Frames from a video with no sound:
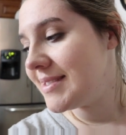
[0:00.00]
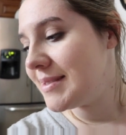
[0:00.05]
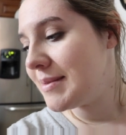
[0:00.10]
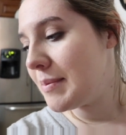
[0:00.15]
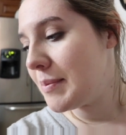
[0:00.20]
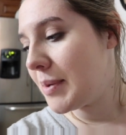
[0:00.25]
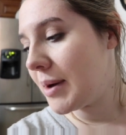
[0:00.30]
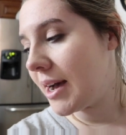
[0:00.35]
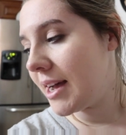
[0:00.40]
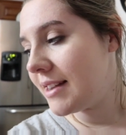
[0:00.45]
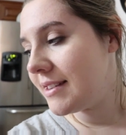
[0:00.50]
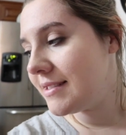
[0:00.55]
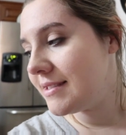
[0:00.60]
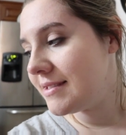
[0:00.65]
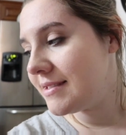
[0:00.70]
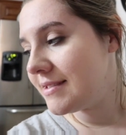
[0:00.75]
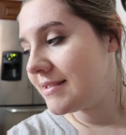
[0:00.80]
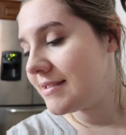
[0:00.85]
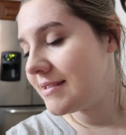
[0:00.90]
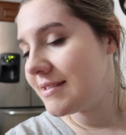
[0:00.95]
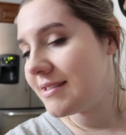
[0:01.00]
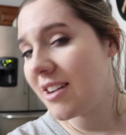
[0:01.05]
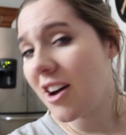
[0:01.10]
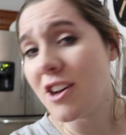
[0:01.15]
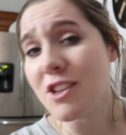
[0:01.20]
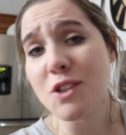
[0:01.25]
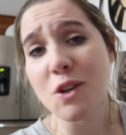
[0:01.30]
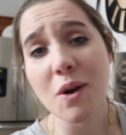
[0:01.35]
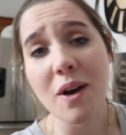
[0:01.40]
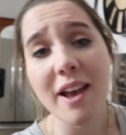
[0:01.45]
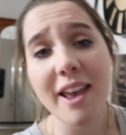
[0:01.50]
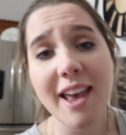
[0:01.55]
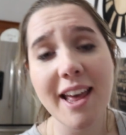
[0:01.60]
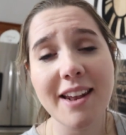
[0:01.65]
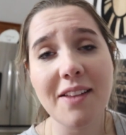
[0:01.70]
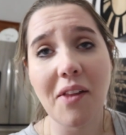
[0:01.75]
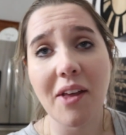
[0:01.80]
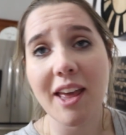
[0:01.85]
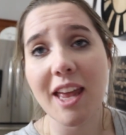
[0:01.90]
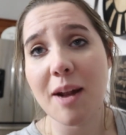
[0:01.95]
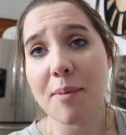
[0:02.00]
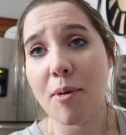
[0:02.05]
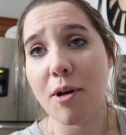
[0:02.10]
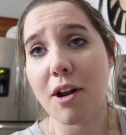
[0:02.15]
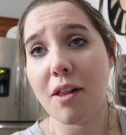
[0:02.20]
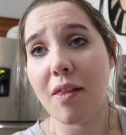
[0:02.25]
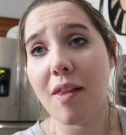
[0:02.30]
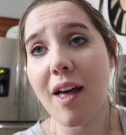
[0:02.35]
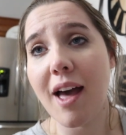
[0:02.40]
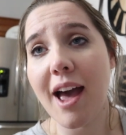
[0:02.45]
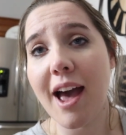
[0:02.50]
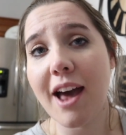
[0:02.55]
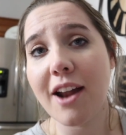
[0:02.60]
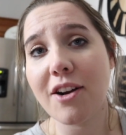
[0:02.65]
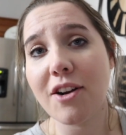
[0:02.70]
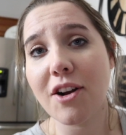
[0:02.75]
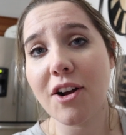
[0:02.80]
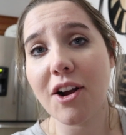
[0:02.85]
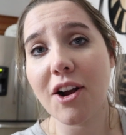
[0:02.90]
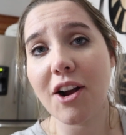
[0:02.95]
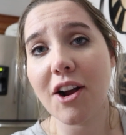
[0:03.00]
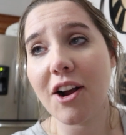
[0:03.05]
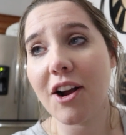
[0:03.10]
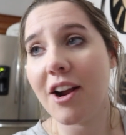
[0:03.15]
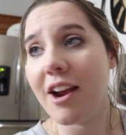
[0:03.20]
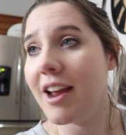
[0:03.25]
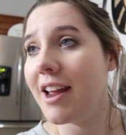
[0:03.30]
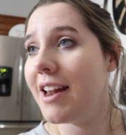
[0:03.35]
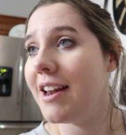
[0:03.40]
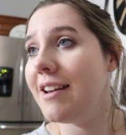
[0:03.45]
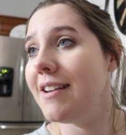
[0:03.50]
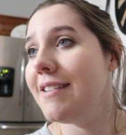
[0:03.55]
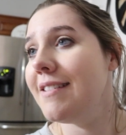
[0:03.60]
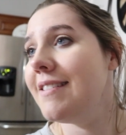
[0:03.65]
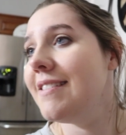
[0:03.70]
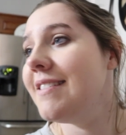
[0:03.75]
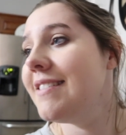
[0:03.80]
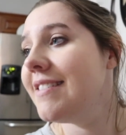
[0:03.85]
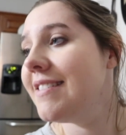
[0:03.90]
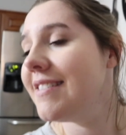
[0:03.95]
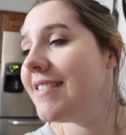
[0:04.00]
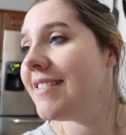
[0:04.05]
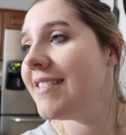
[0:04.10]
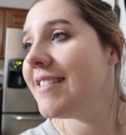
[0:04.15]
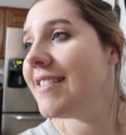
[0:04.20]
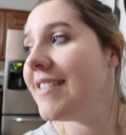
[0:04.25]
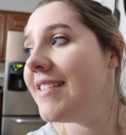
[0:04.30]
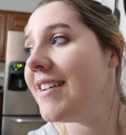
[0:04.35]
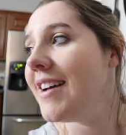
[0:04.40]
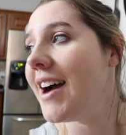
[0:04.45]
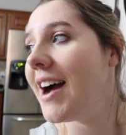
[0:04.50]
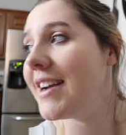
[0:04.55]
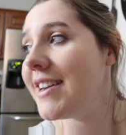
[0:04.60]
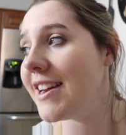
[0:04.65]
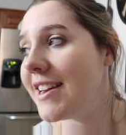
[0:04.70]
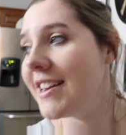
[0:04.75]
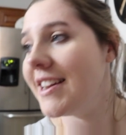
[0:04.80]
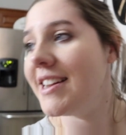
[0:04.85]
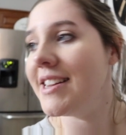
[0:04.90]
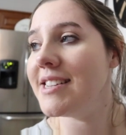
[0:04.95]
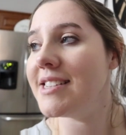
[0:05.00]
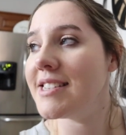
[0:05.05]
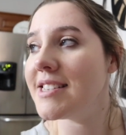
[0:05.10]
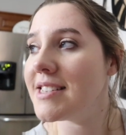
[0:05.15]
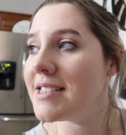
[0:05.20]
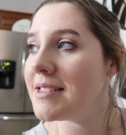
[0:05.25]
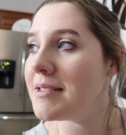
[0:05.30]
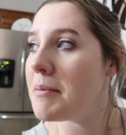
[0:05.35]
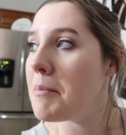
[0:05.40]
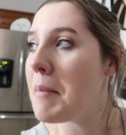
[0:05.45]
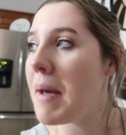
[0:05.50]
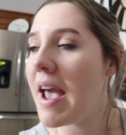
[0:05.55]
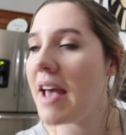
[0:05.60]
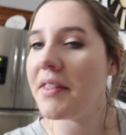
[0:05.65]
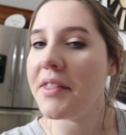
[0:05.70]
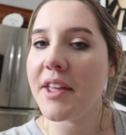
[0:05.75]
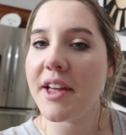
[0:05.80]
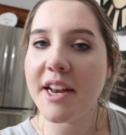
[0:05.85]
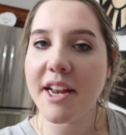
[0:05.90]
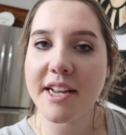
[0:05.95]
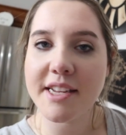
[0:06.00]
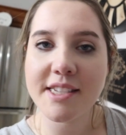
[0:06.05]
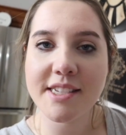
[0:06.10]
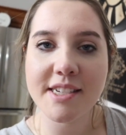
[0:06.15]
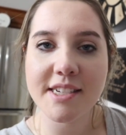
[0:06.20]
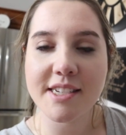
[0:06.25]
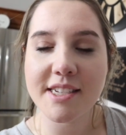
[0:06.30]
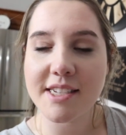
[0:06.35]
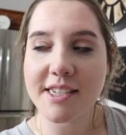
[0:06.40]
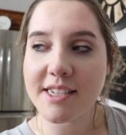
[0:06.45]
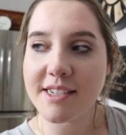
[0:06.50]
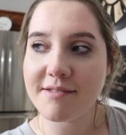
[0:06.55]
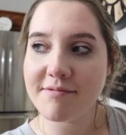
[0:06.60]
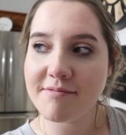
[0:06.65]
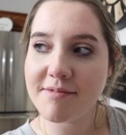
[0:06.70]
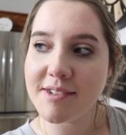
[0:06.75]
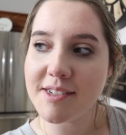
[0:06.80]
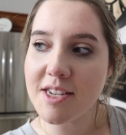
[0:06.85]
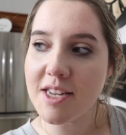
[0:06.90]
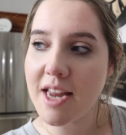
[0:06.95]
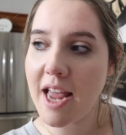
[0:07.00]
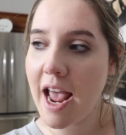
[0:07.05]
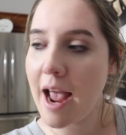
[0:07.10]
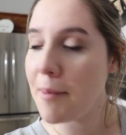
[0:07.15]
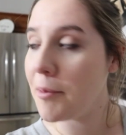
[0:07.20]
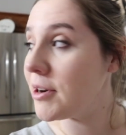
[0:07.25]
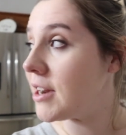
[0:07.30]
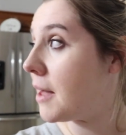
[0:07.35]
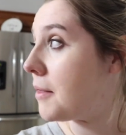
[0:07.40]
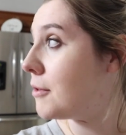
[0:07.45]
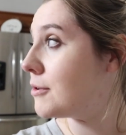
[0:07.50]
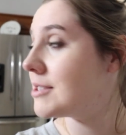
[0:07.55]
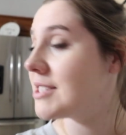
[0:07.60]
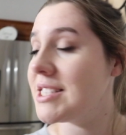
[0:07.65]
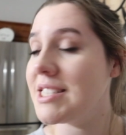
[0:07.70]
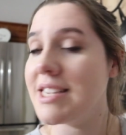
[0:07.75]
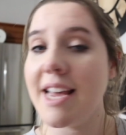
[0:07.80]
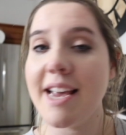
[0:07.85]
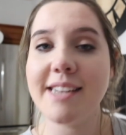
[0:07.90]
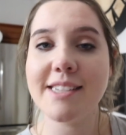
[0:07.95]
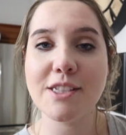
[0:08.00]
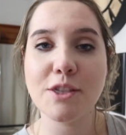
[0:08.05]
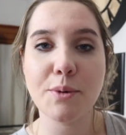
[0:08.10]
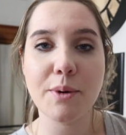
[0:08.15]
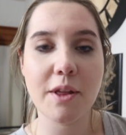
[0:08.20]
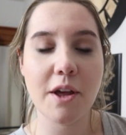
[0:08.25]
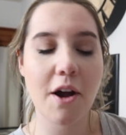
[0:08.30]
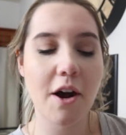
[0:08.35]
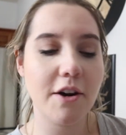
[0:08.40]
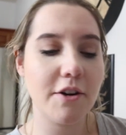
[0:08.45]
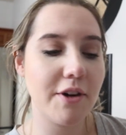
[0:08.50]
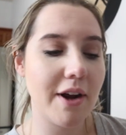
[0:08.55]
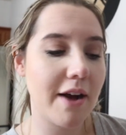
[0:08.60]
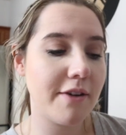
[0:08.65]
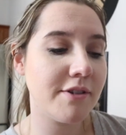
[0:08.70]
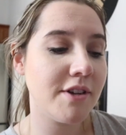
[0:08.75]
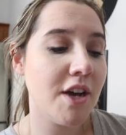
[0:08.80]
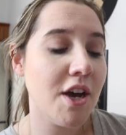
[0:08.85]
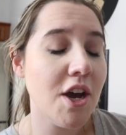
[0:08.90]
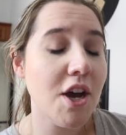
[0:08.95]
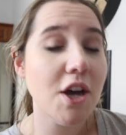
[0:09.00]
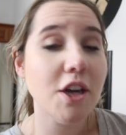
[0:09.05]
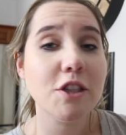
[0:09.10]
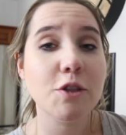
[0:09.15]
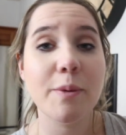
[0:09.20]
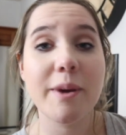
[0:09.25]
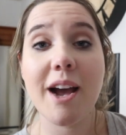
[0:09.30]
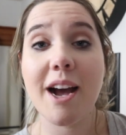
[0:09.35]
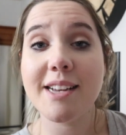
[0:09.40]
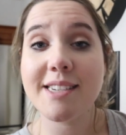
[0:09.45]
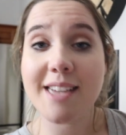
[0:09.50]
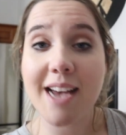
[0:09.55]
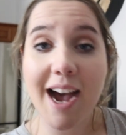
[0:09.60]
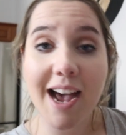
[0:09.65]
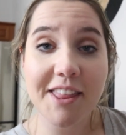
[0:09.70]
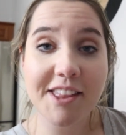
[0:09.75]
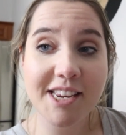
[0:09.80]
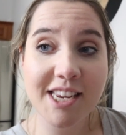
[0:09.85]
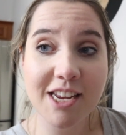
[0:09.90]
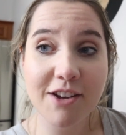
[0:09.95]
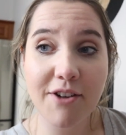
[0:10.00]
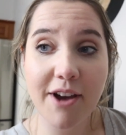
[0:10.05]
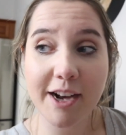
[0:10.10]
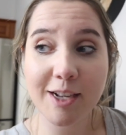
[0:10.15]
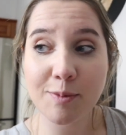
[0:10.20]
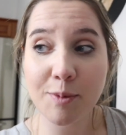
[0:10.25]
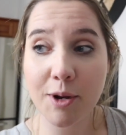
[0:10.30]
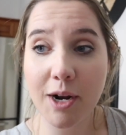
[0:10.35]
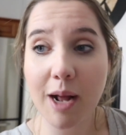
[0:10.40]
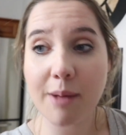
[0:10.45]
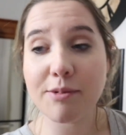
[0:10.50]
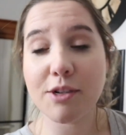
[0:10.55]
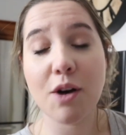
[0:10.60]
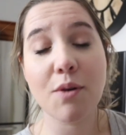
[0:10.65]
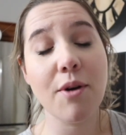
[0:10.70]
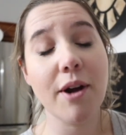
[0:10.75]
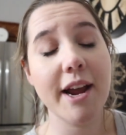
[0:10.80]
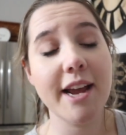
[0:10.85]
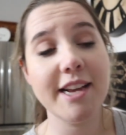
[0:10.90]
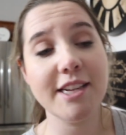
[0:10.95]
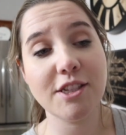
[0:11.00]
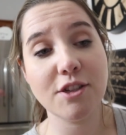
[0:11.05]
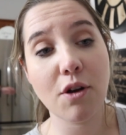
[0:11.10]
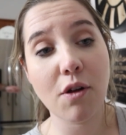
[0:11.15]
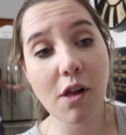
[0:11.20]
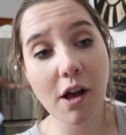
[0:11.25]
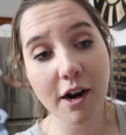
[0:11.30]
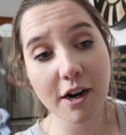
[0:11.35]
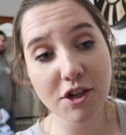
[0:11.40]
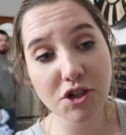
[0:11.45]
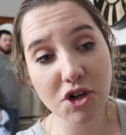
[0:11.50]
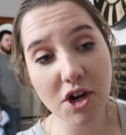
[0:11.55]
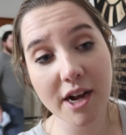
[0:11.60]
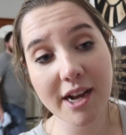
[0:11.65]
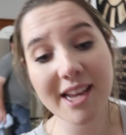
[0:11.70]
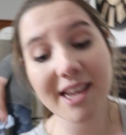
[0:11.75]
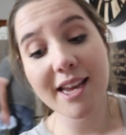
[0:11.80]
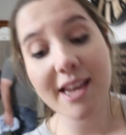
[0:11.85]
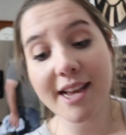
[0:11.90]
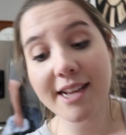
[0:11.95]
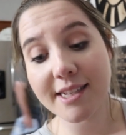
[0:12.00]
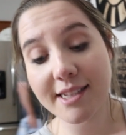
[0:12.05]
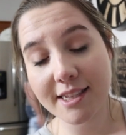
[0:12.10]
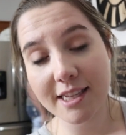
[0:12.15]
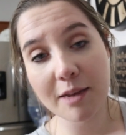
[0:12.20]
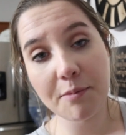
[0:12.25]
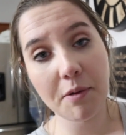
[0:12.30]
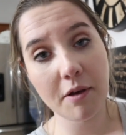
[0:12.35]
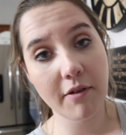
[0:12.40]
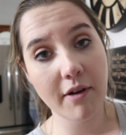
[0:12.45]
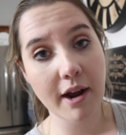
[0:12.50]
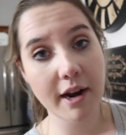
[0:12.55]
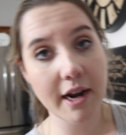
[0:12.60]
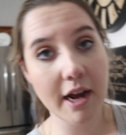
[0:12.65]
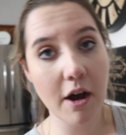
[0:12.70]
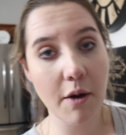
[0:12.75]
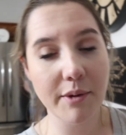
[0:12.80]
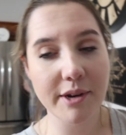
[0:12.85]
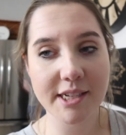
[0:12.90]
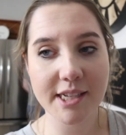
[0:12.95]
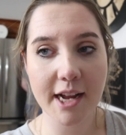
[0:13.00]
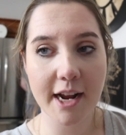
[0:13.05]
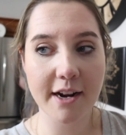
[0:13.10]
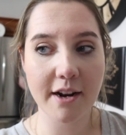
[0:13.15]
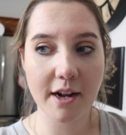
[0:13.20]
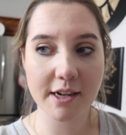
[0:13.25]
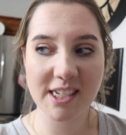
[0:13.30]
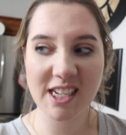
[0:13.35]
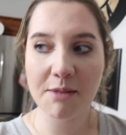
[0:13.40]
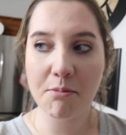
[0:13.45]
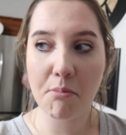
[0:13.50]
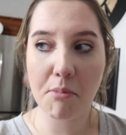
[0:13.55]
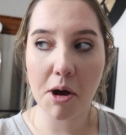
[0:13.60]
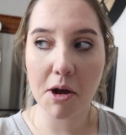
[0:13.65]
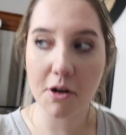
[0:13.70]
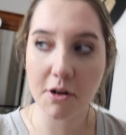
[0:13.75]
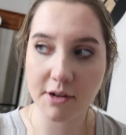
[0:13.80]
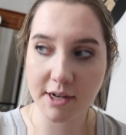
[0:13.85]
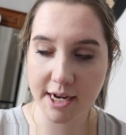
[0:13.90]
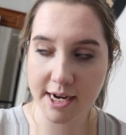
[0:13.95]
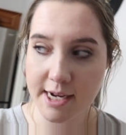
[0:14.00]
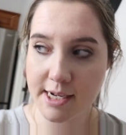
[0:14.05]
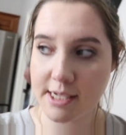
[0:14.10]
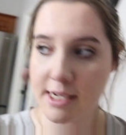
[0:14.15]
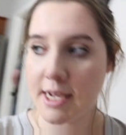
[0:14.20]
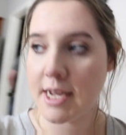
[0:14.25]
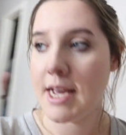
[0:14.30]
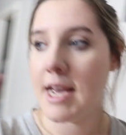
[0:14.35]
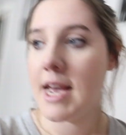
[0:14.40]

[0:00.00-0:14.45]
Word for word: But also, he had to like get up on a ladder, and I needed his manliness to hammer down those stakes in the really hard ground. So we got Ty the T-Rex put up. Don't worry, he's no longer drunk. He is sleeping right now. We decided not to keep him on all night.